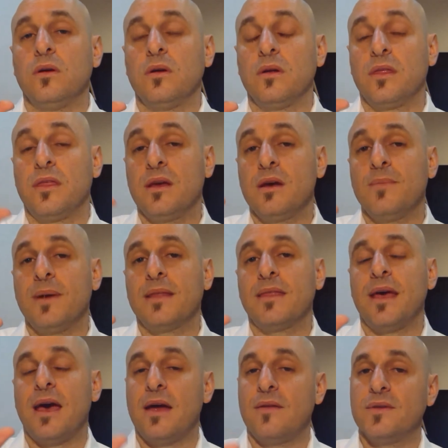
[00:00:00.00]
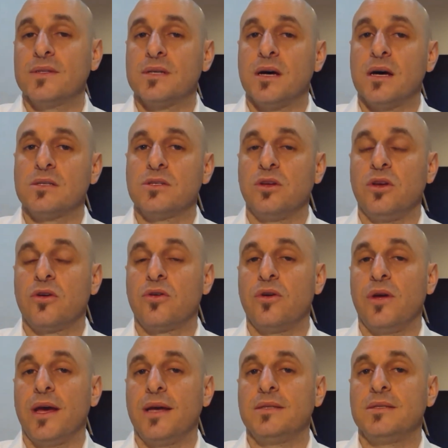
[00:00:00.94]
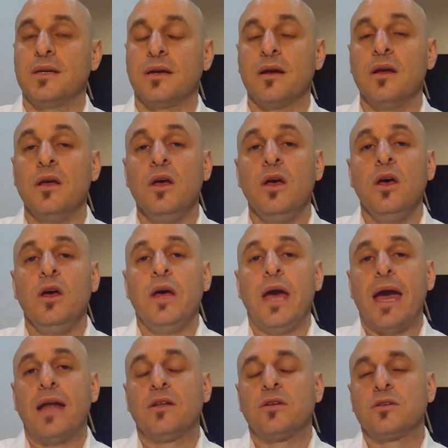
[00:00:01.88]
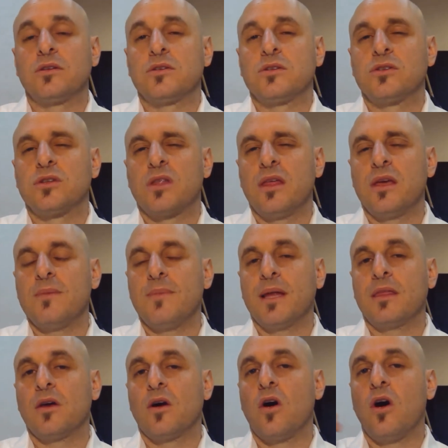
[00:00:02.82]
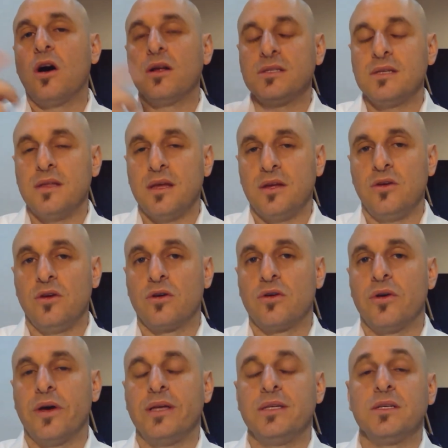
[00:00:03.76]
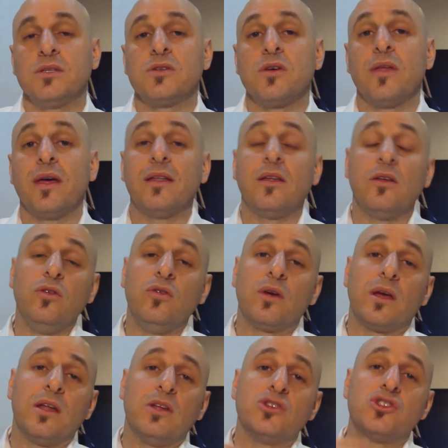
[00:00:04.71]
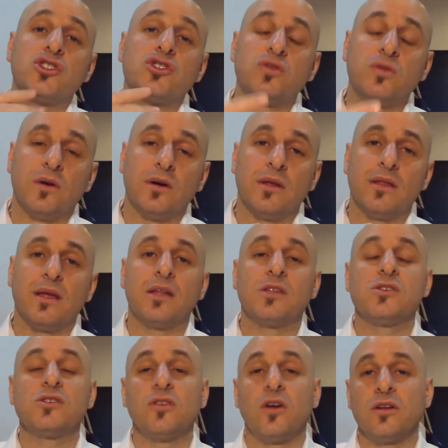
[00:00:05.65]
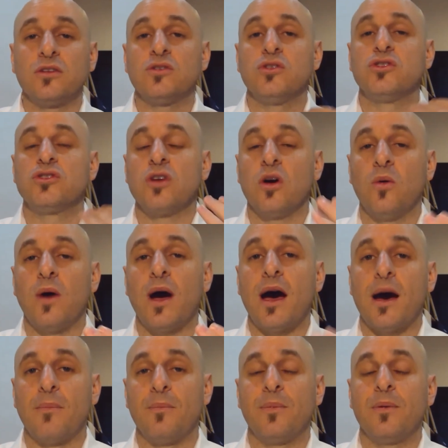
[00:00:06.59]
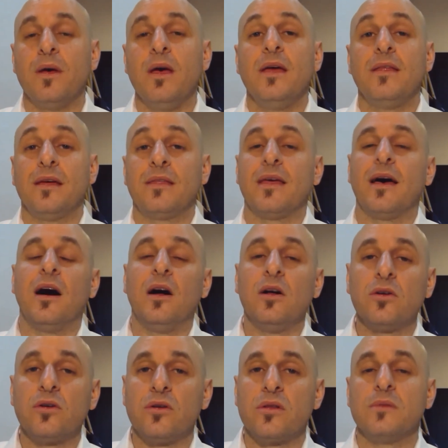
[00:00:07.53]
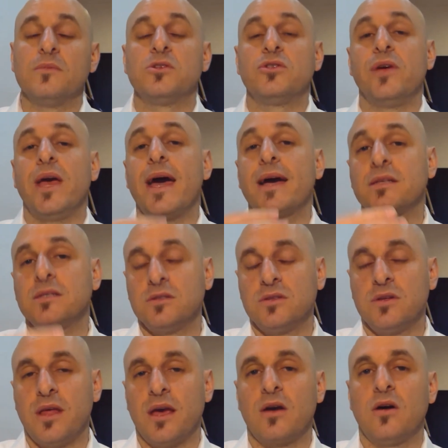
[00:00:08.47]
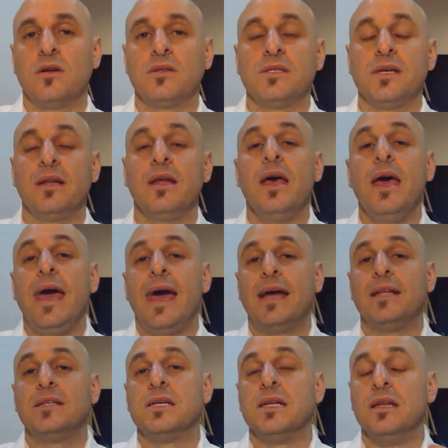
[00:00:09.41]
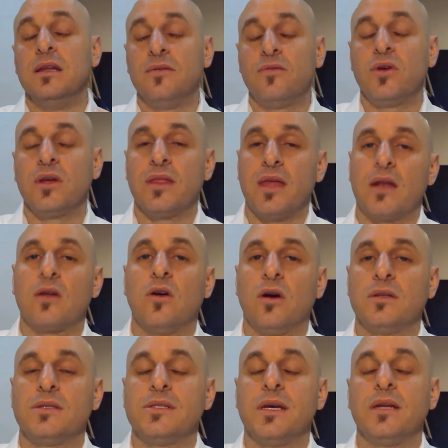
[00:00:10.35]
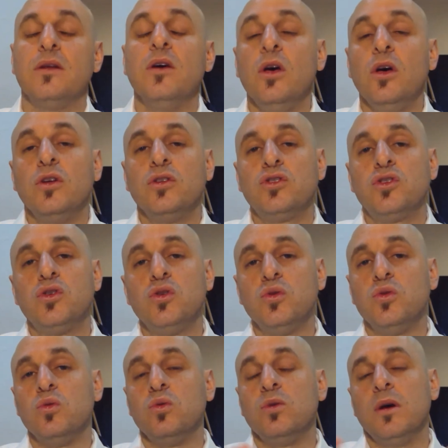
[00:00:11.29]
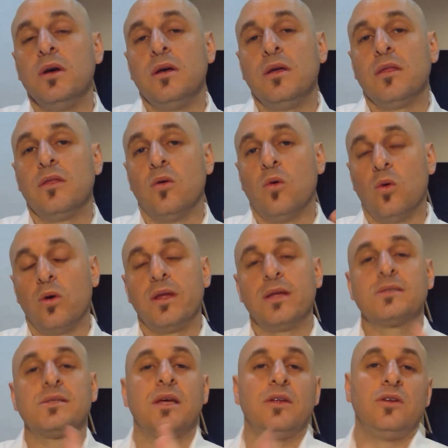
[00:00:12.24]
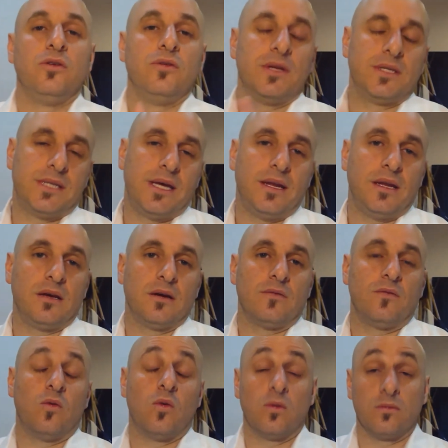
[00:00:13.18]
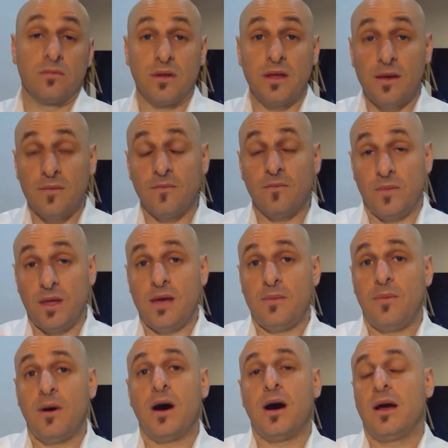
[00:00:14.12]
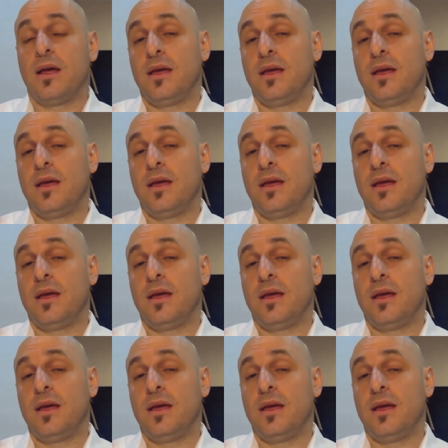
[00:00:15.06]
think about the advertising you're creating and think about the content that you're creating so that you can ensure that it's starting to show up, that the algorithm is reacting to that content and delivering that content to the audience that you're intending it for, thereby